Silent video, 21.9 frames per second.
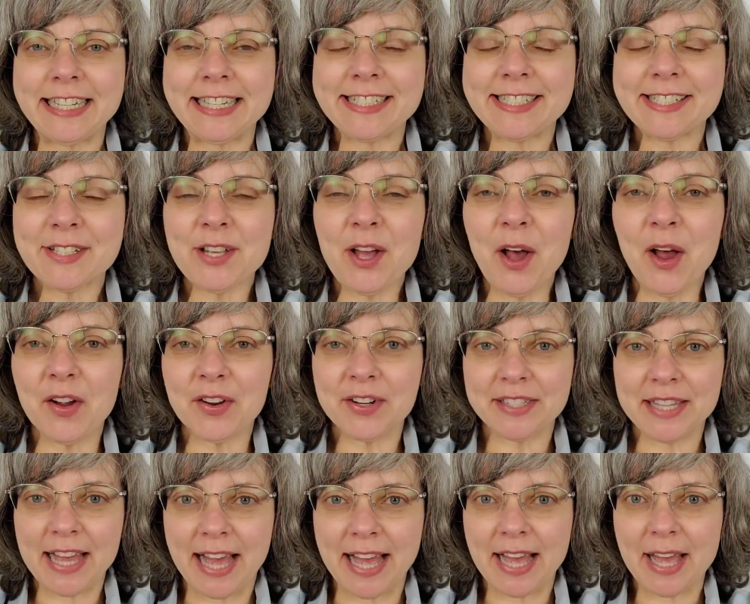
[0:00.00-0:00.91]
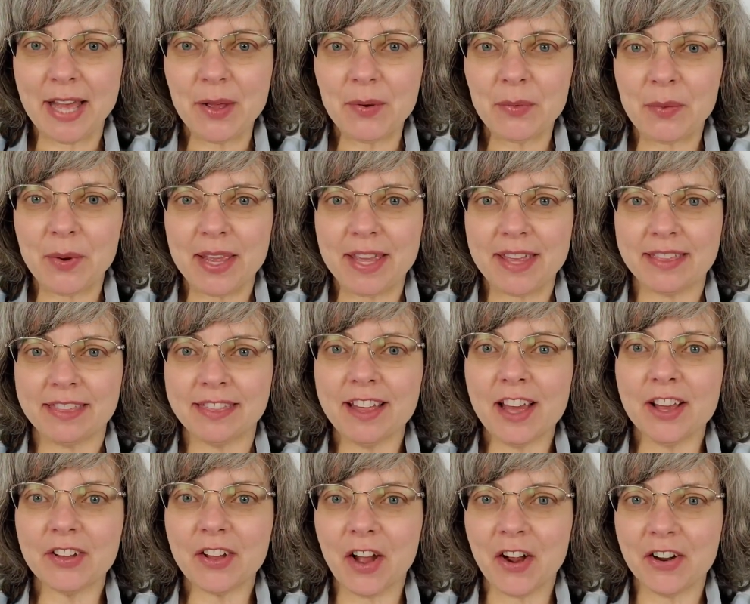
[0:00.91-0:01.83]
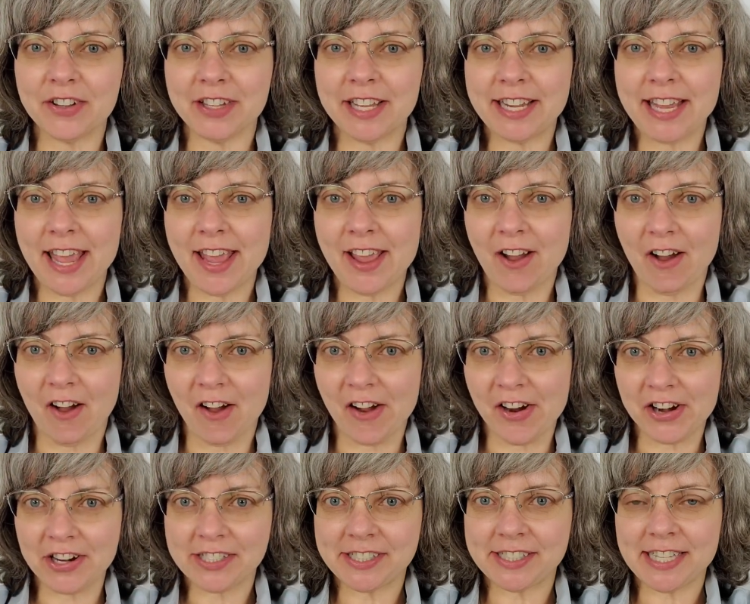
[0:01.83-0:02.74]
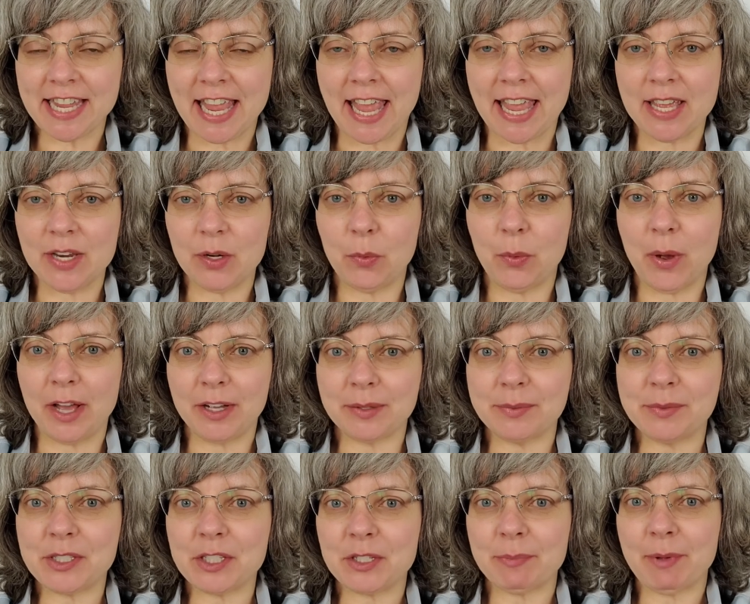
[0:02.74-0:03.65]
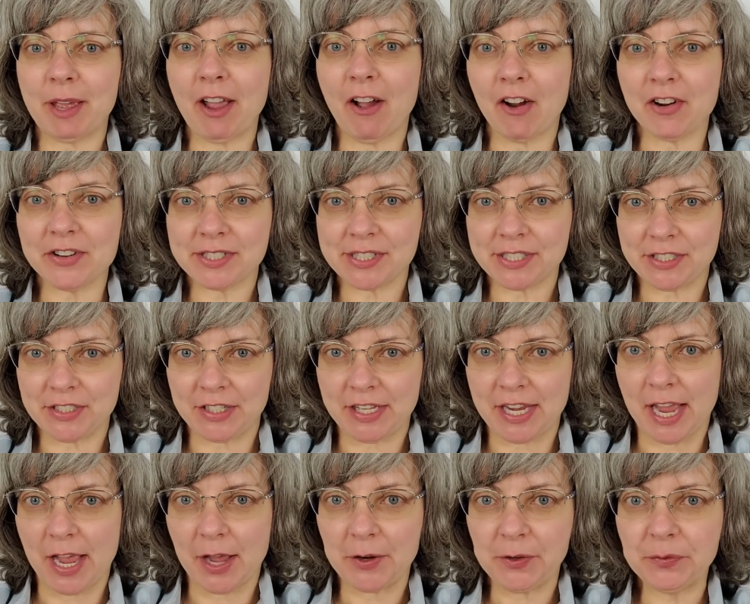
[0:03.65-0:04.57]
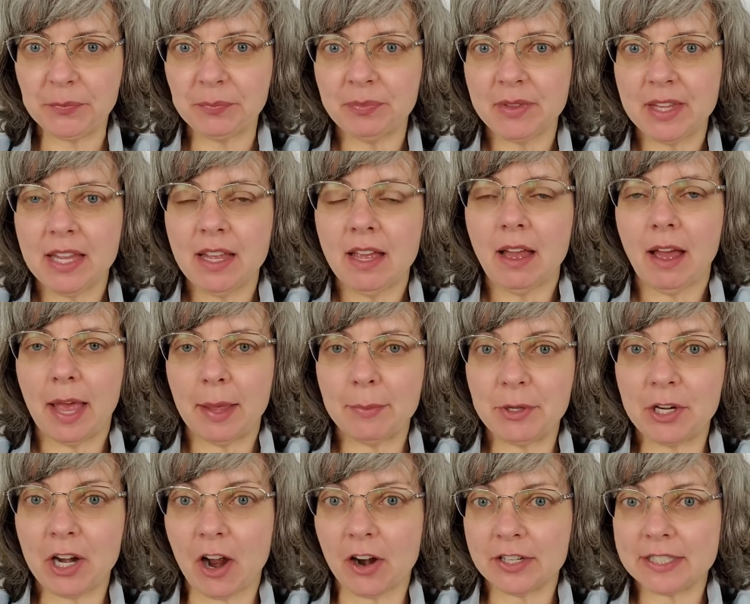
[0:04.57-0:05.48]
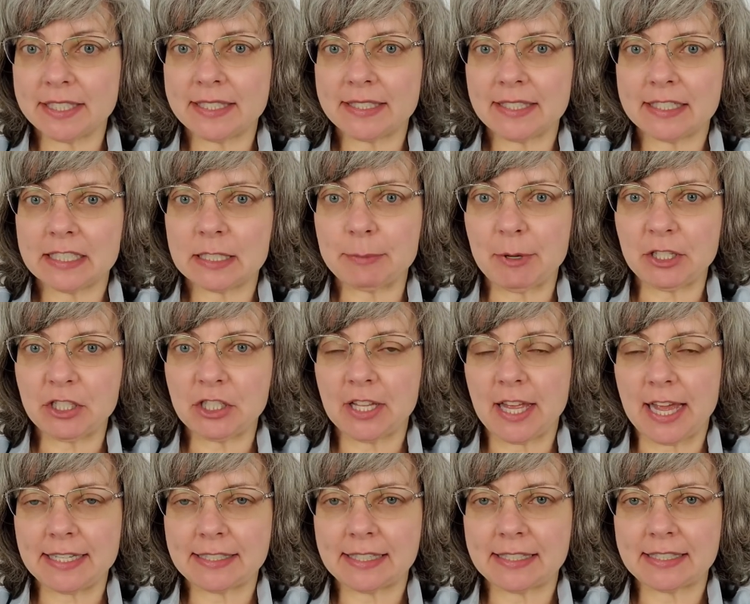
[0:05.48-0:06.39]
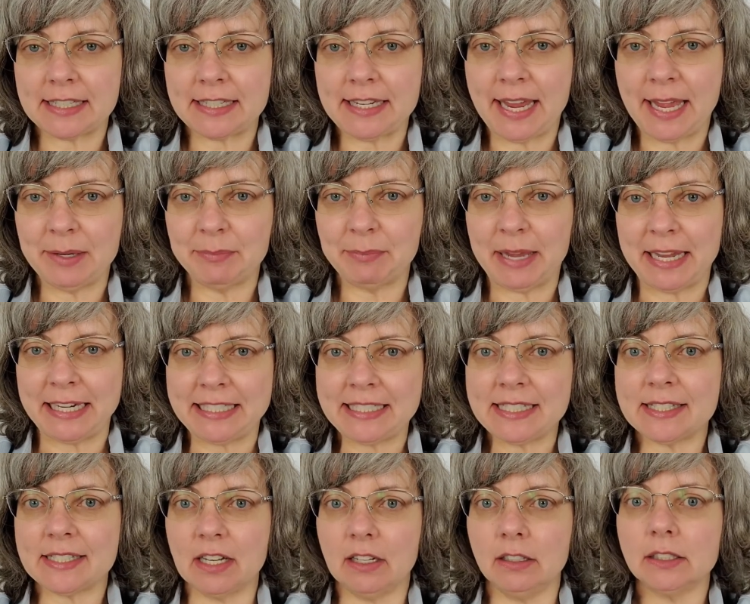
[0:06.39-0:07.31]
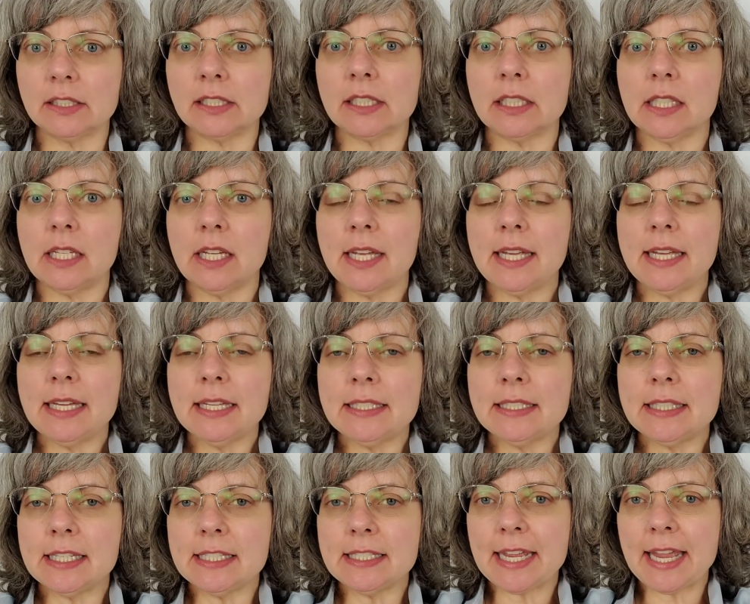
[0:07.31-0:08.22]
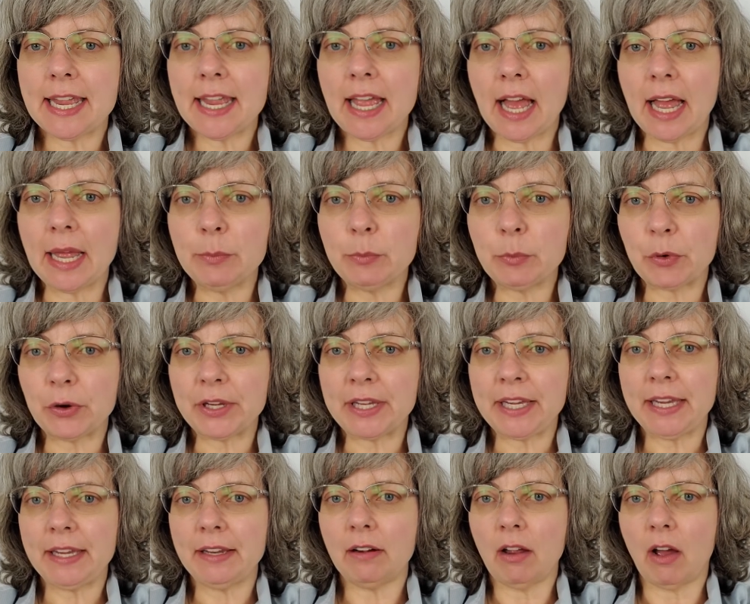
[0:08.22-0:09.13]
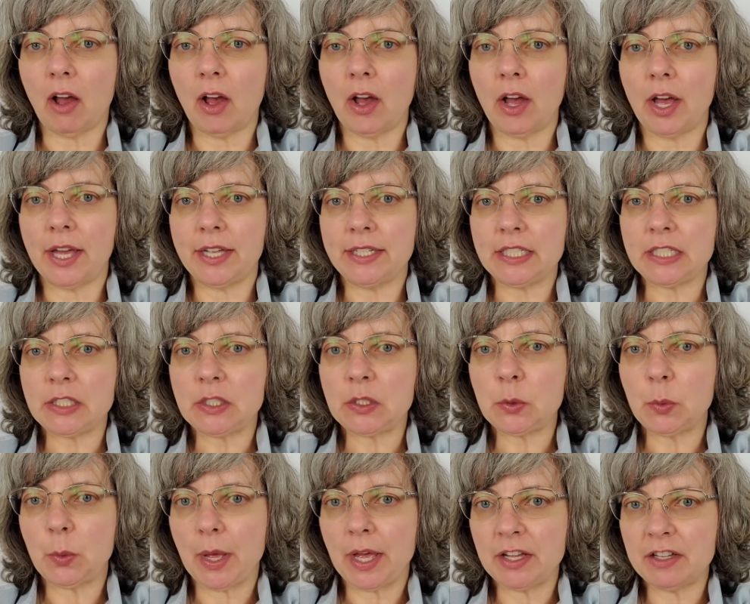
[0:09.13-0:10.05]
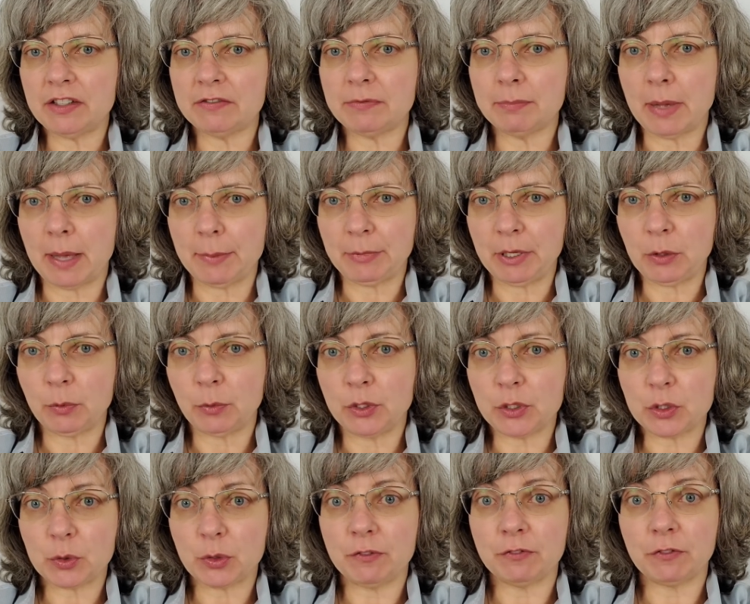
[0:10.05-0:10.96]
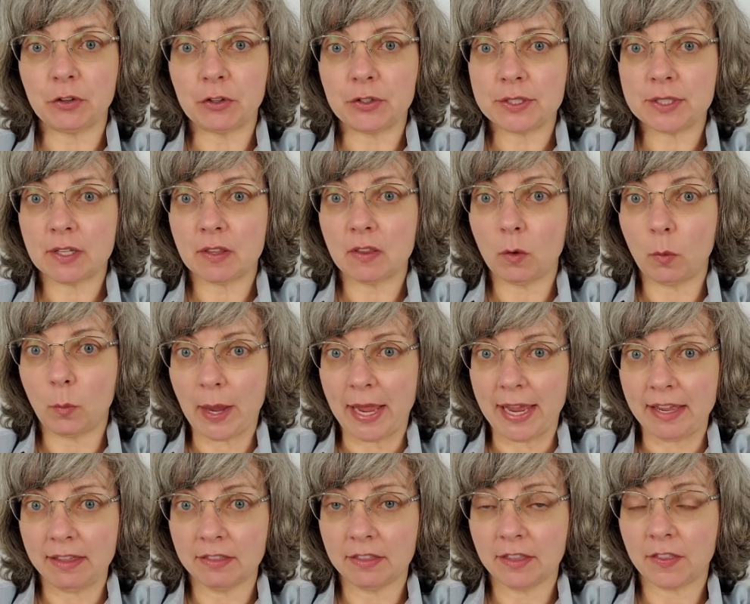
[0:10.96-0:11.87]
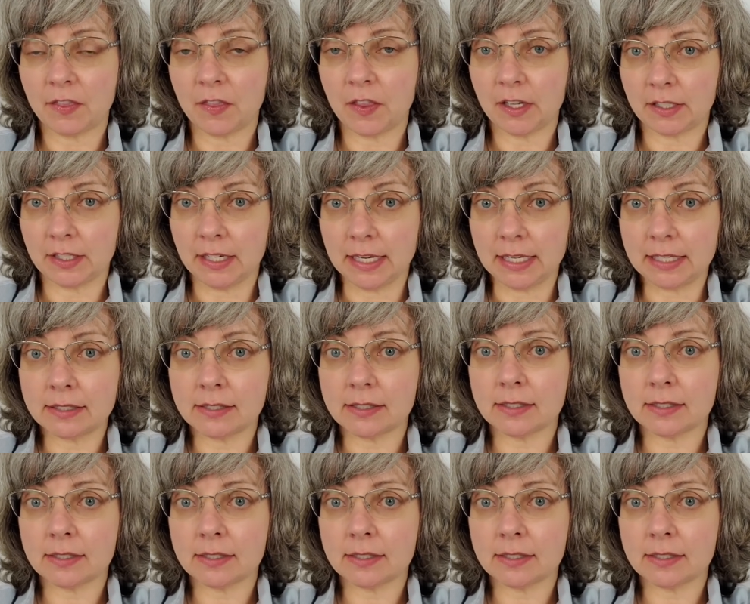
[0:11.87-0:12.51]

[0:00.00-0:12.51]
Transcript: Karla with Karla Kay Art, and welcome to my art studio. I'm an artist that specializes in hand-painted silk. Today I'm working on 12 mummy, which refers to the weight or thickness.